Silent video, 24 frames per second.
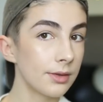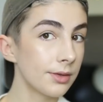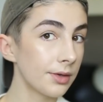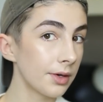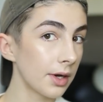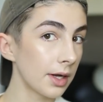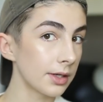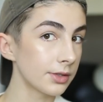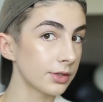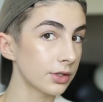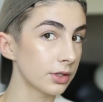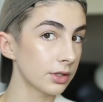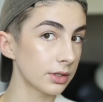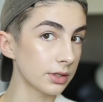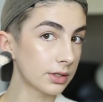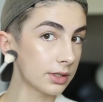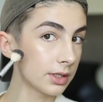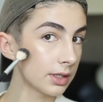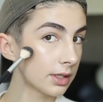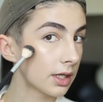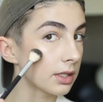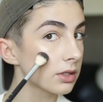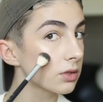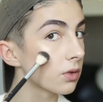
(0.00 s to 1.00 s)
And then as you can
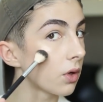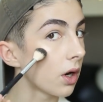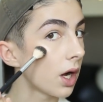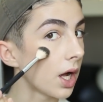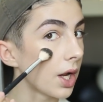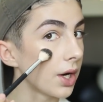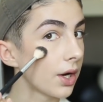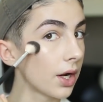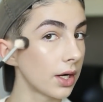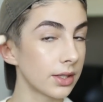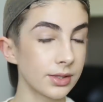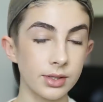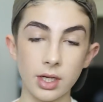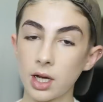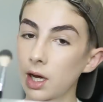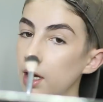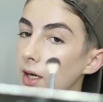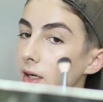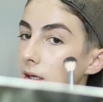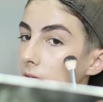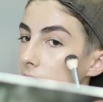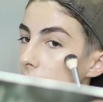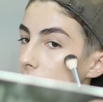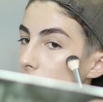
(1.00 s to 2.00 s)
see, that's quite a nice
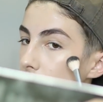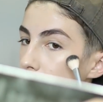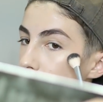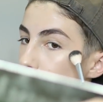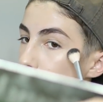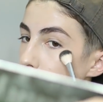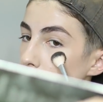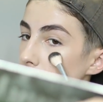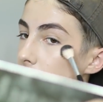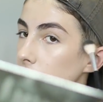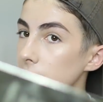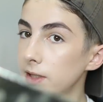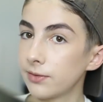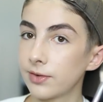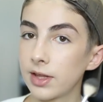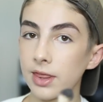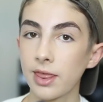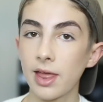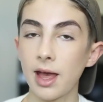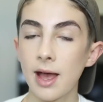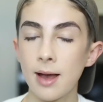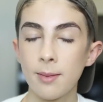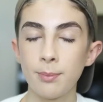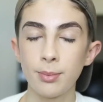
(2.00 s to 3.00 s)
highlight. You can leave
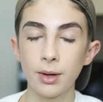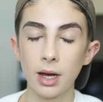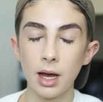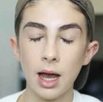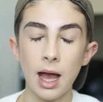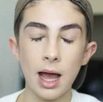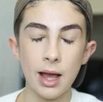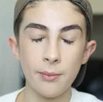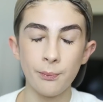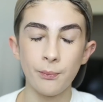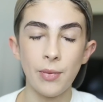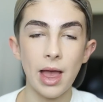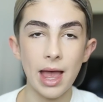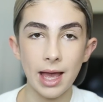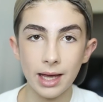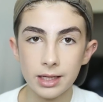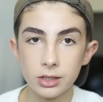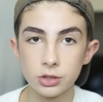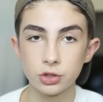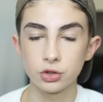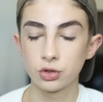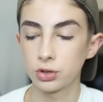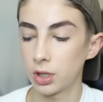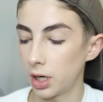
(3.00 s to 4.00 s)
it there, but I'm
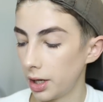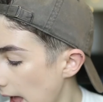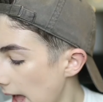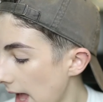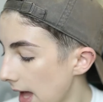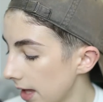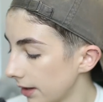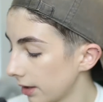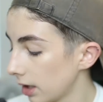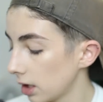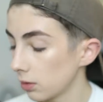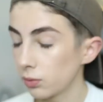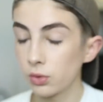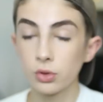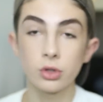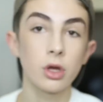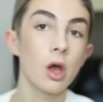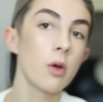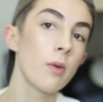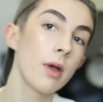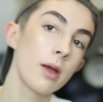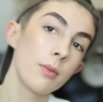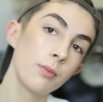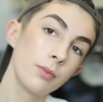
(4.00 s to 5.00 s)
extra. And I will
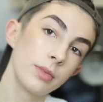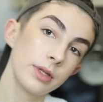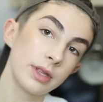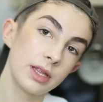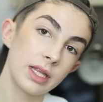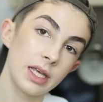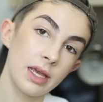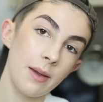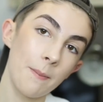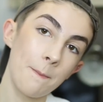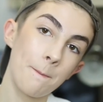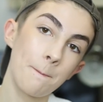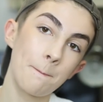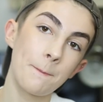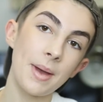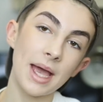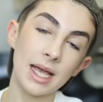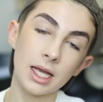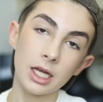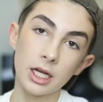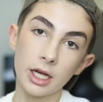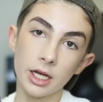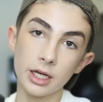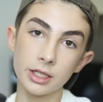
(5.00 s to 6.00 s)
go in with the
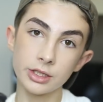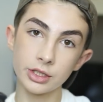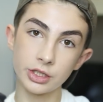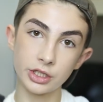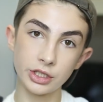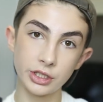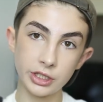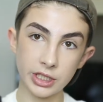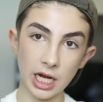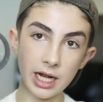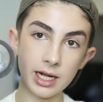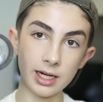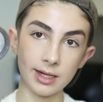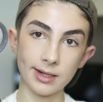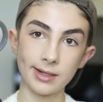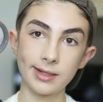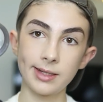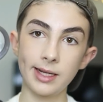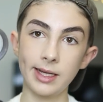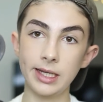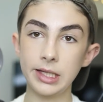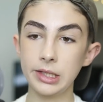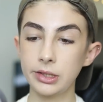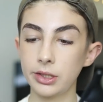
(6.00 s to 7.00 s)
Becca
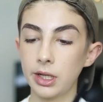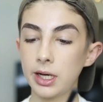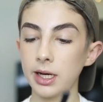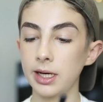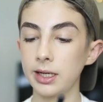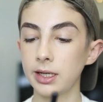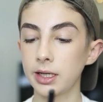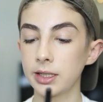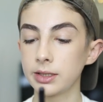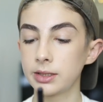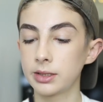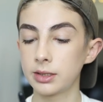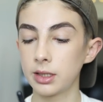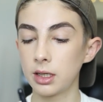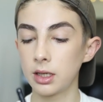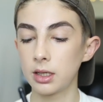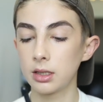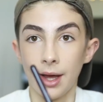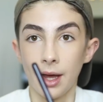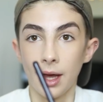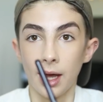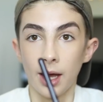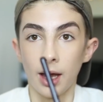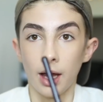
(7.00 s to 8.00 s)
Jaclyn Hill
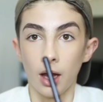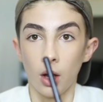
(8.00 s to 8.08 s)
highlighter.